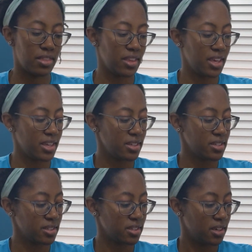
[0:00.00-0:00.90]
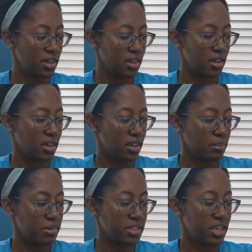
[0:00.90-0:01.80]
This
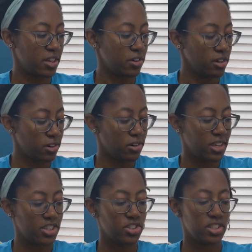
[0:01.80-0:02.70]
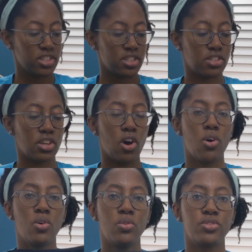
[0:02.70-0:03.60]
material is just
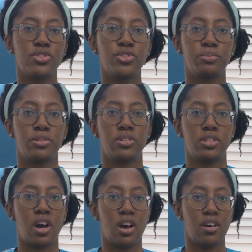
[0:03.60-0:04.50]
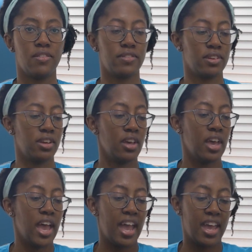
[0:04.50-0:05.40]
so super soft,
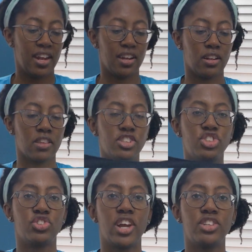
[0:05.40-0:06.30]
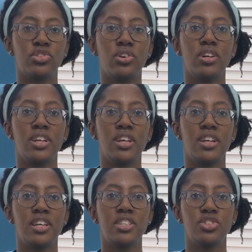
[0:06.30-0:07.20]
and the stretch on
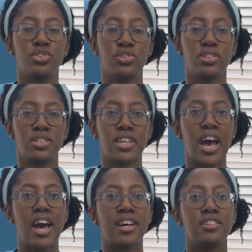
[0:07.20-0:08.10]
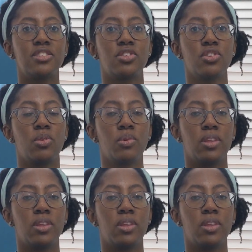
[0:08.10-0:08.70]
it is true to size, so you don't